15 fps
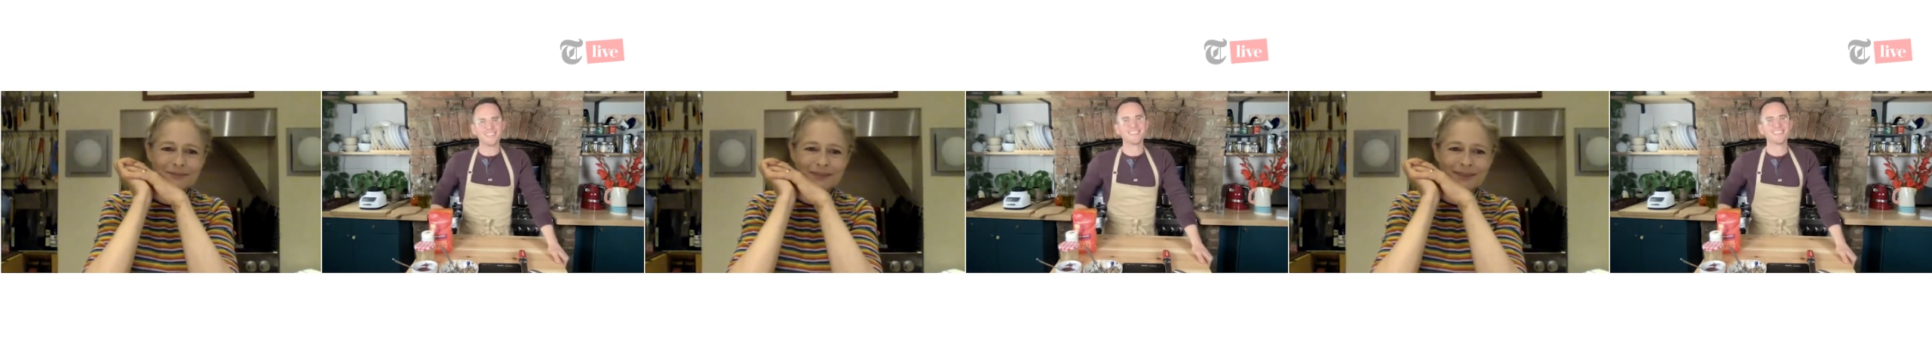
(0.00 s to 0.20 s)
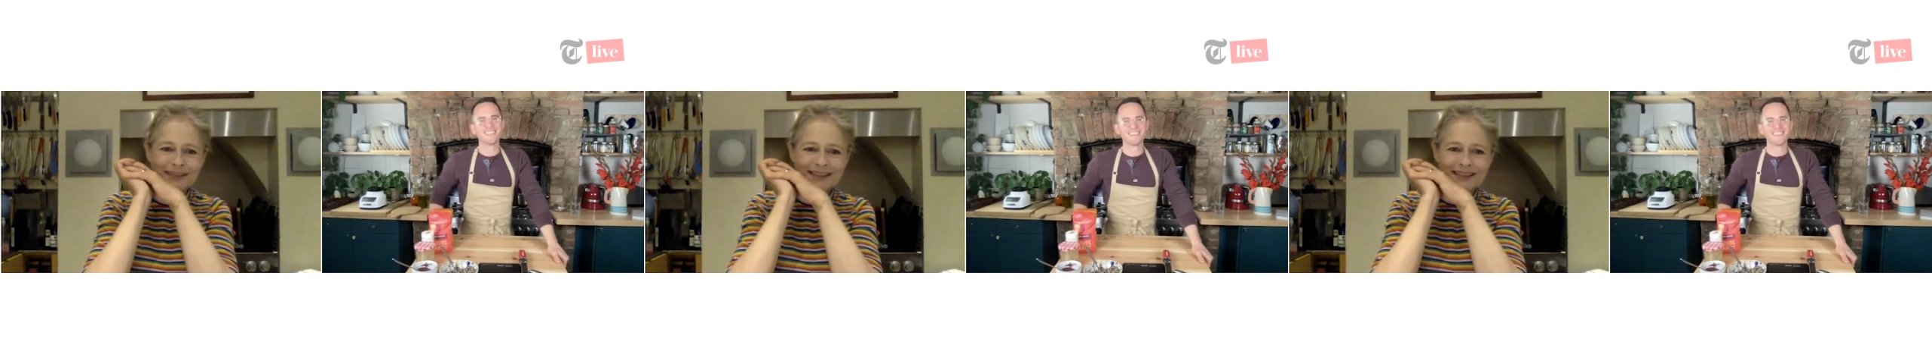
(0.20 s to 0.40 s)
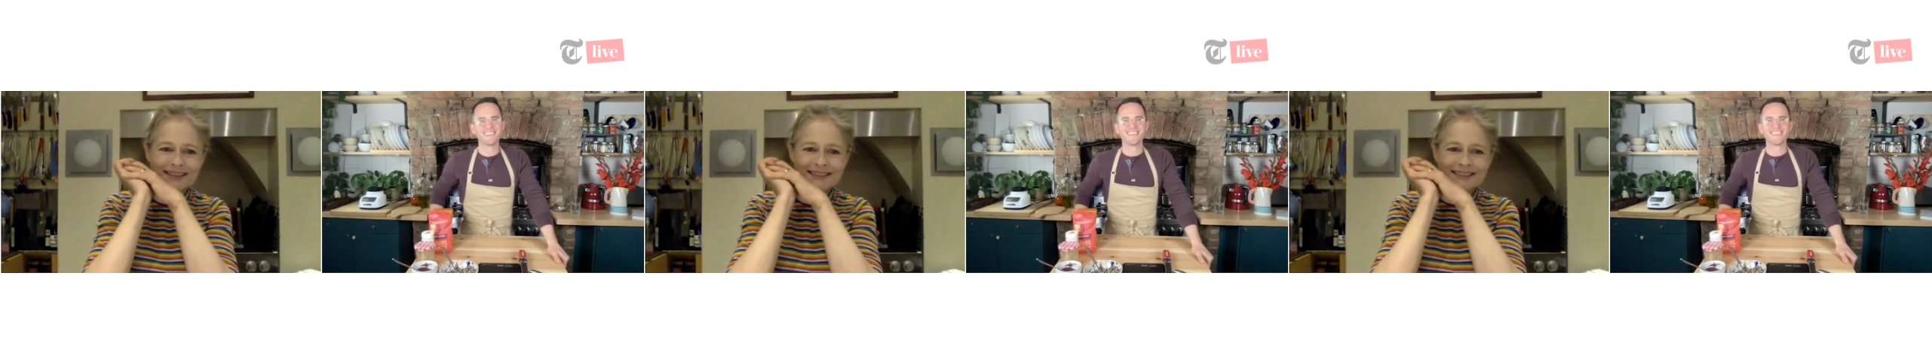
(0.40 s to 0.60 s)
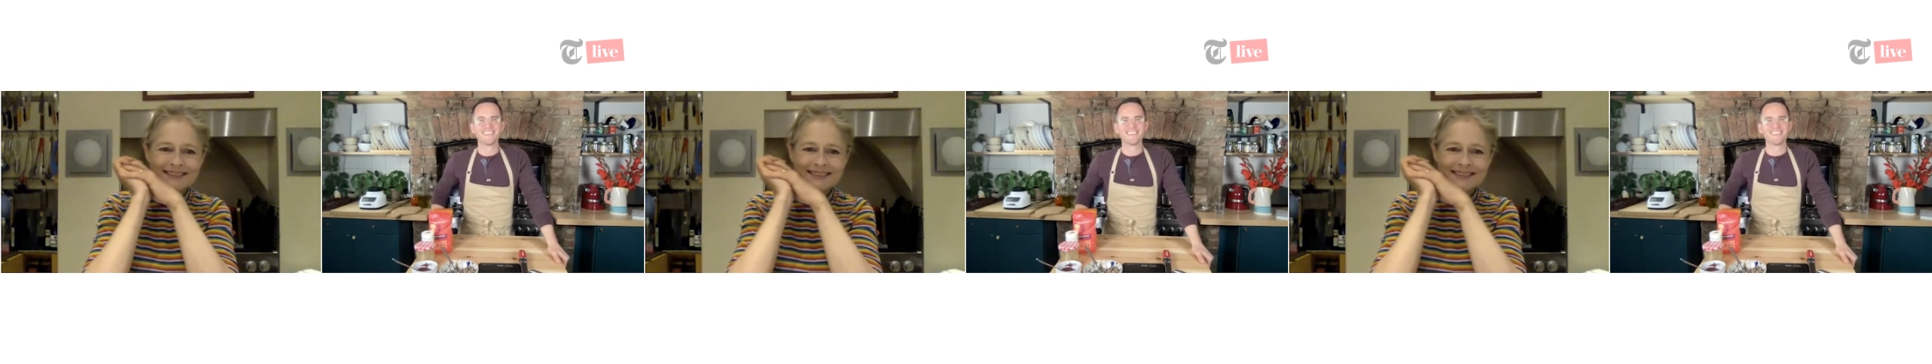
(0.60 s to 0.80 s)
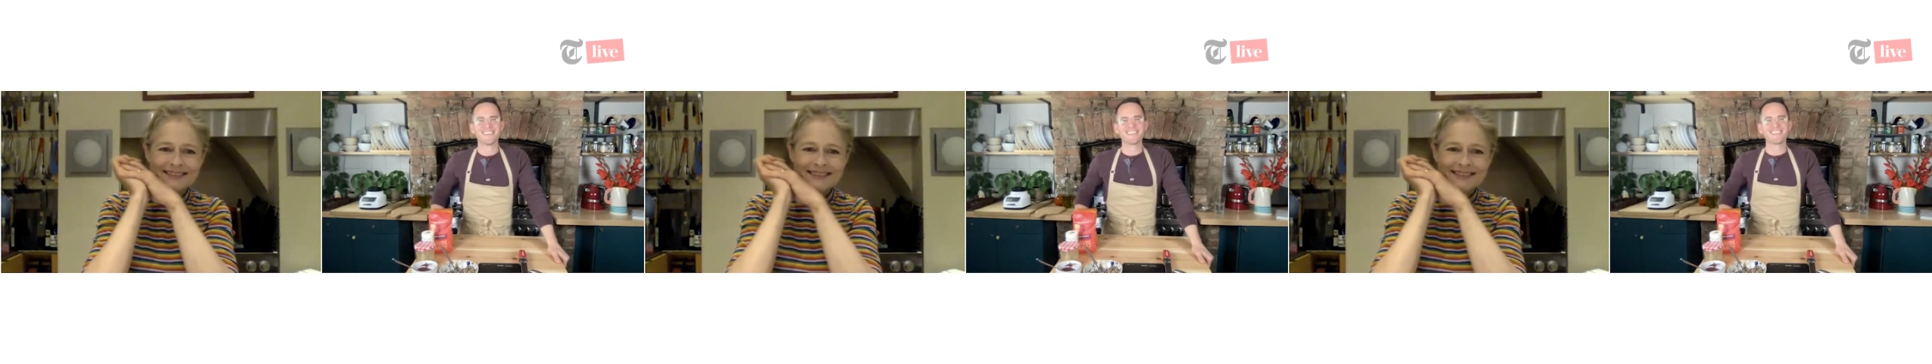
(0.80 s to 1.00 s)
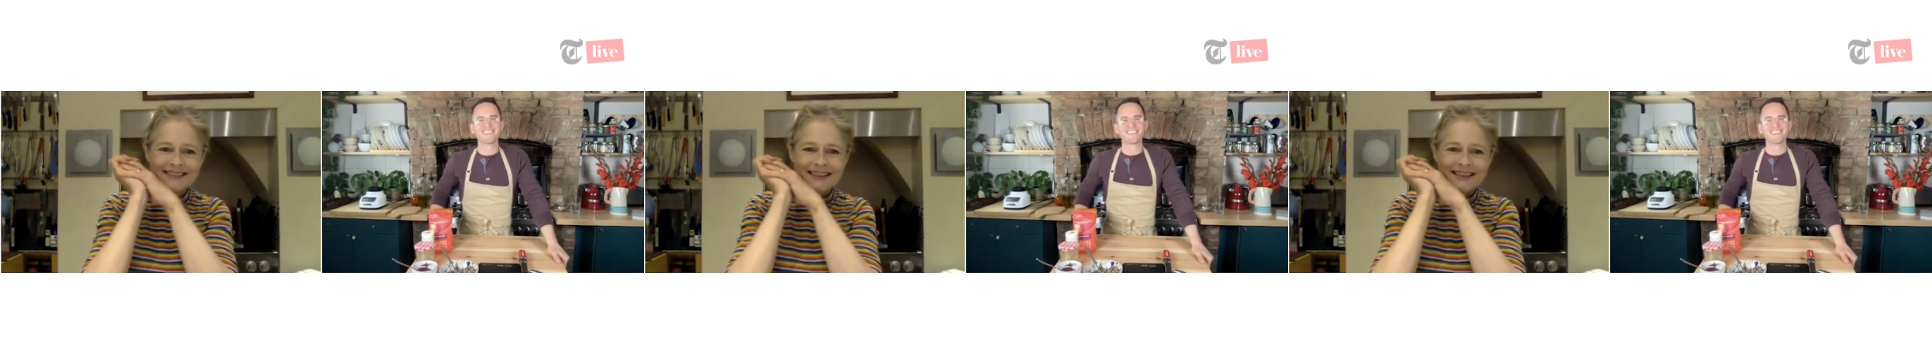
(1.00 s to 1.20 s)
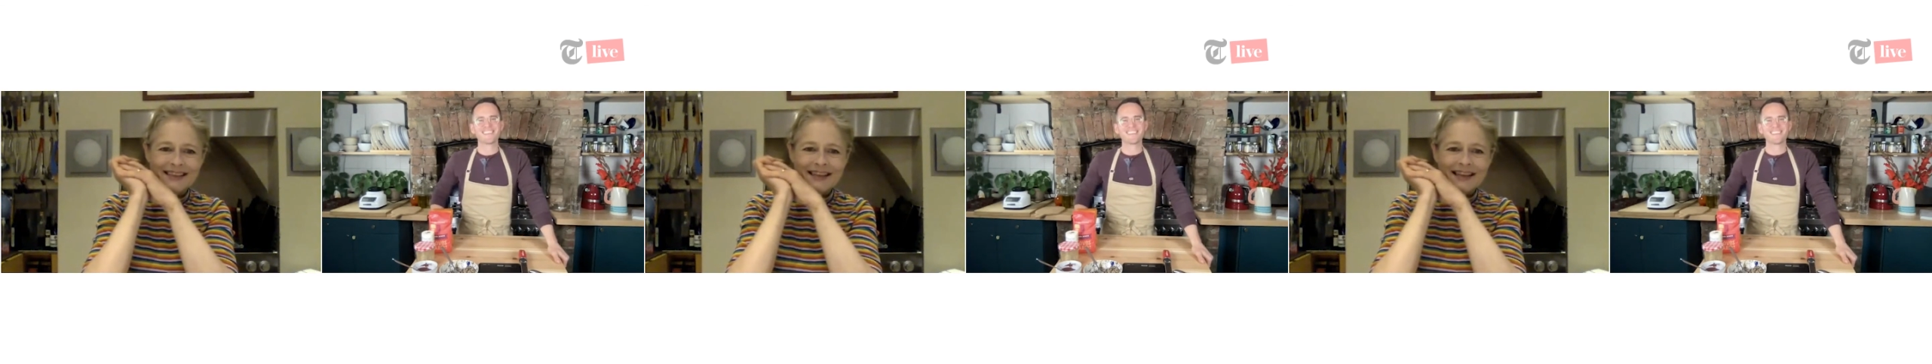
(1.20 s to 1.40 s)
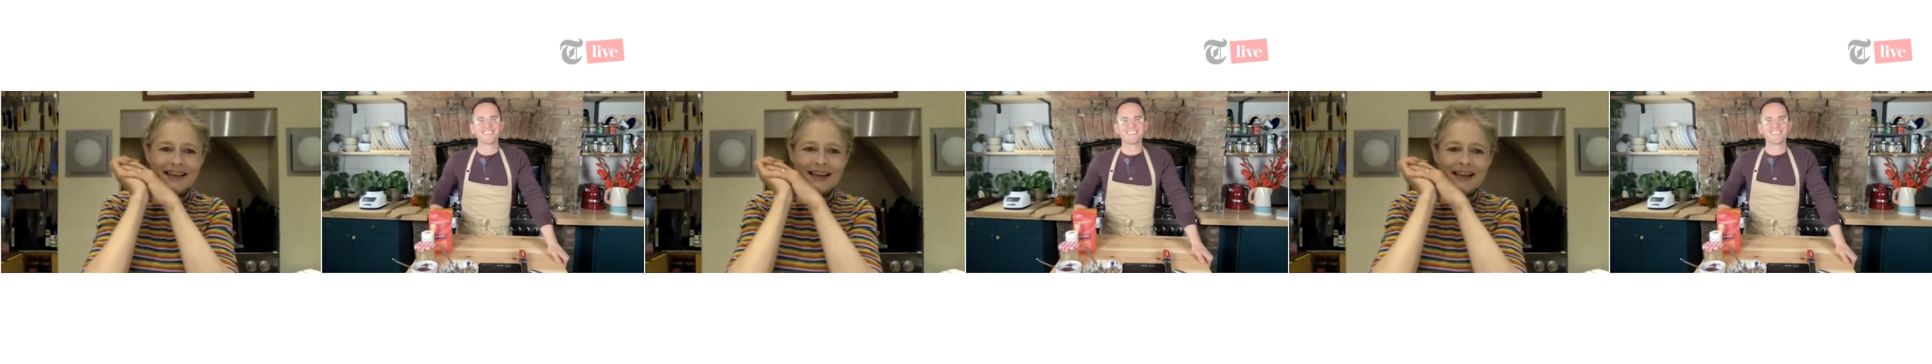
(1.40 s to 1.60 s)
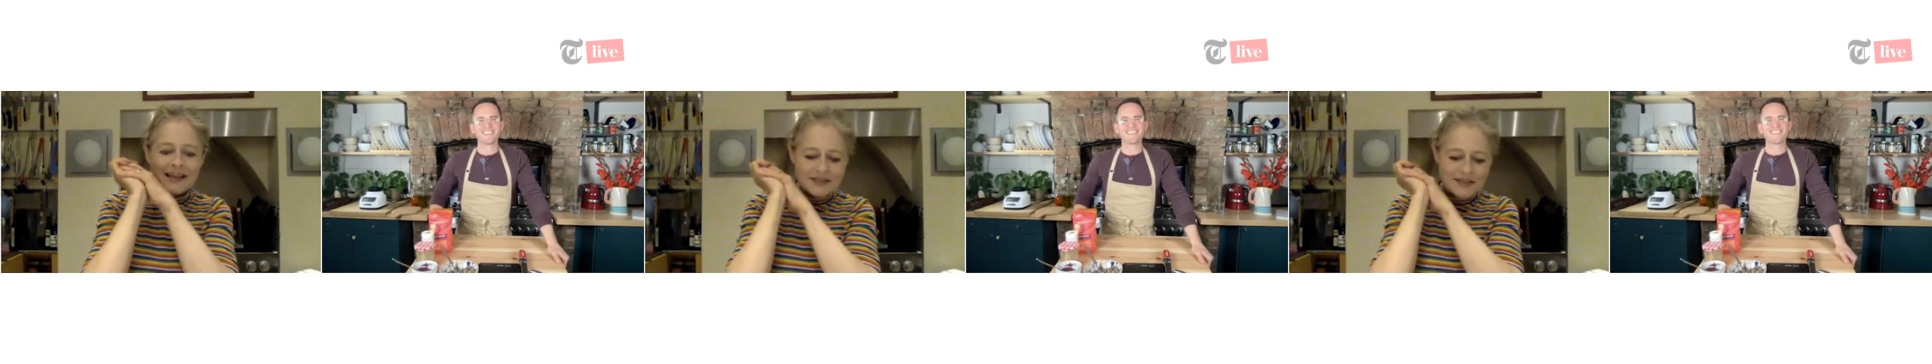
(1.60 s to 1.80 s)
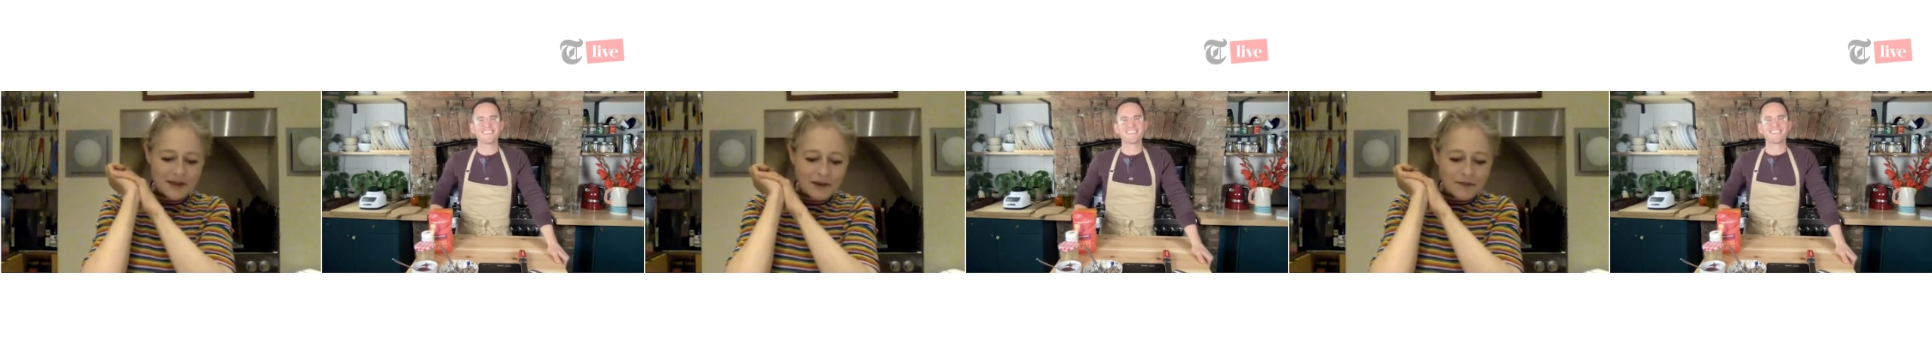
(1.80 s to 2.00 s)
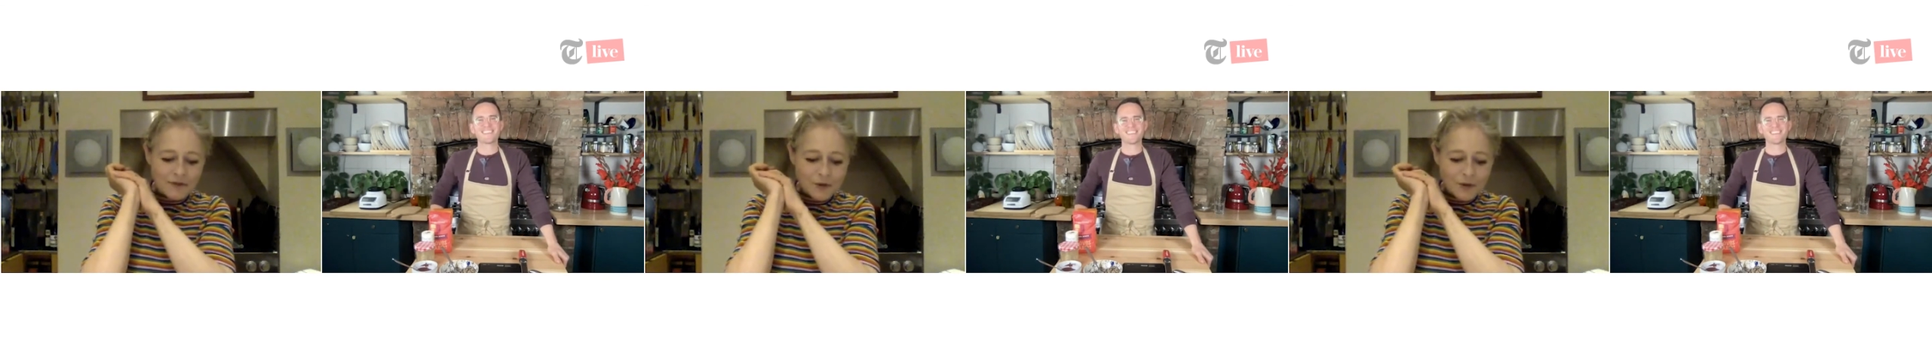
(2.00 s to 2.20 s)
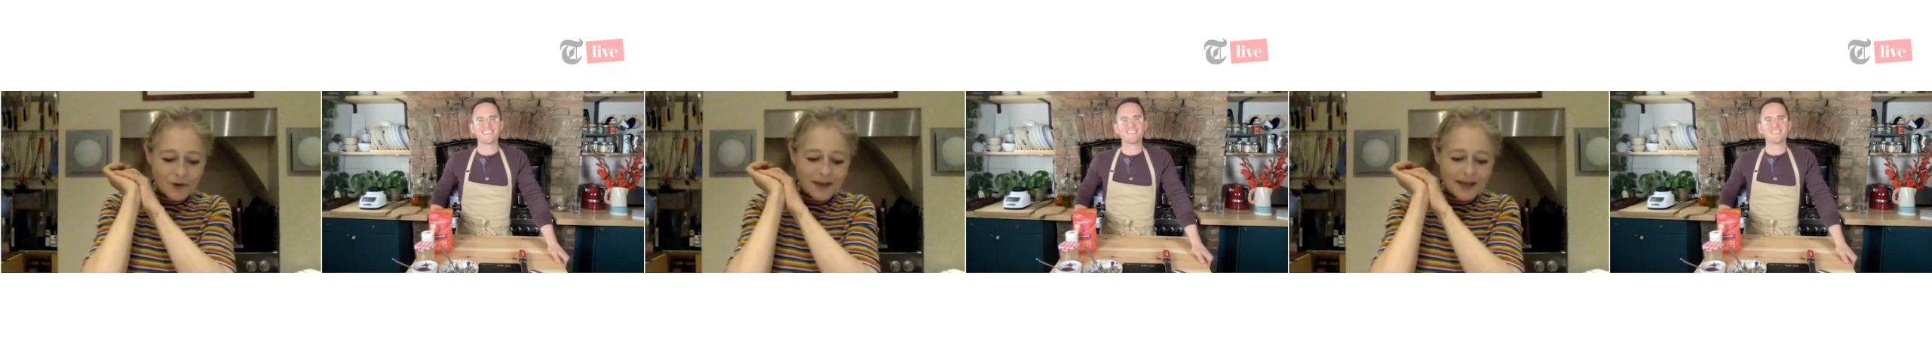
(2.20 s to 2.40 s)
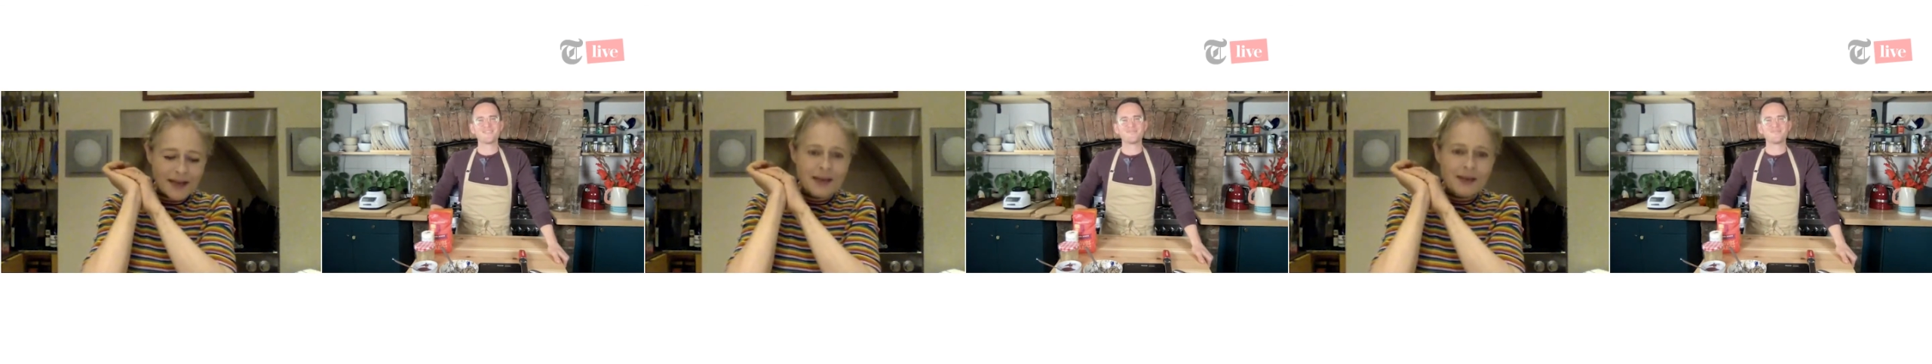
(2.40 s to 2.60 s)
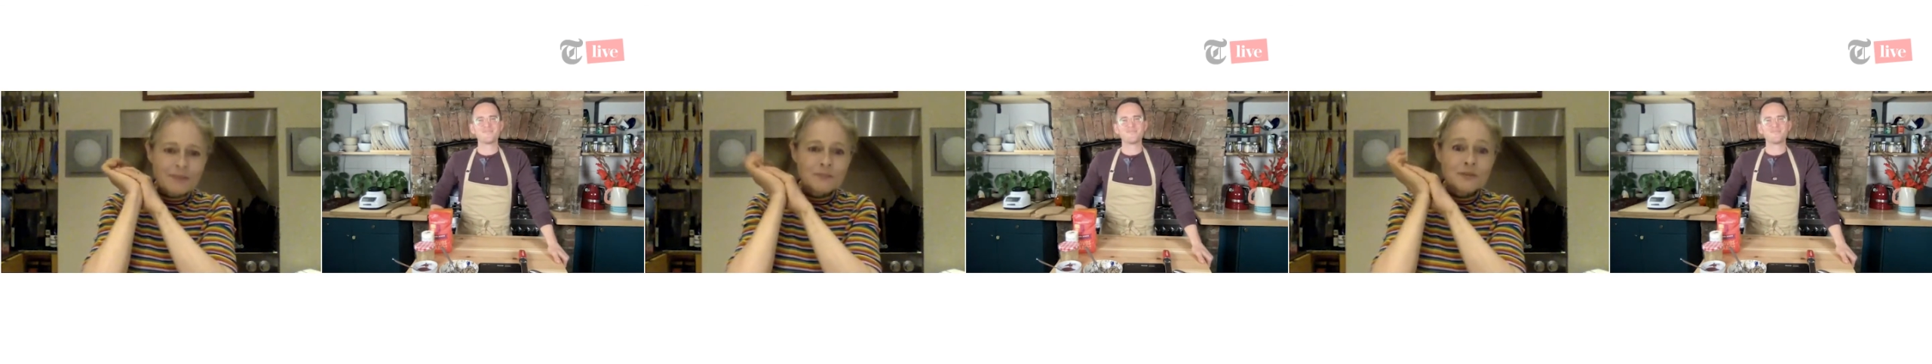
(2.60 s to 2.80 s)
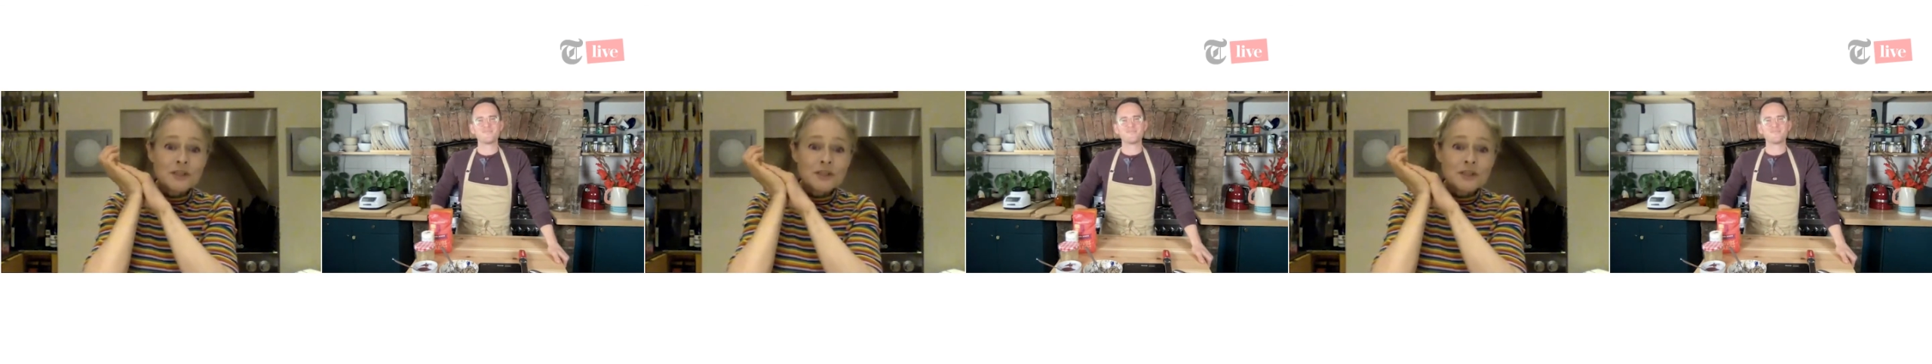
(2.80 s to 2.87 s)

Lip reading: Brilliant. So have you got any,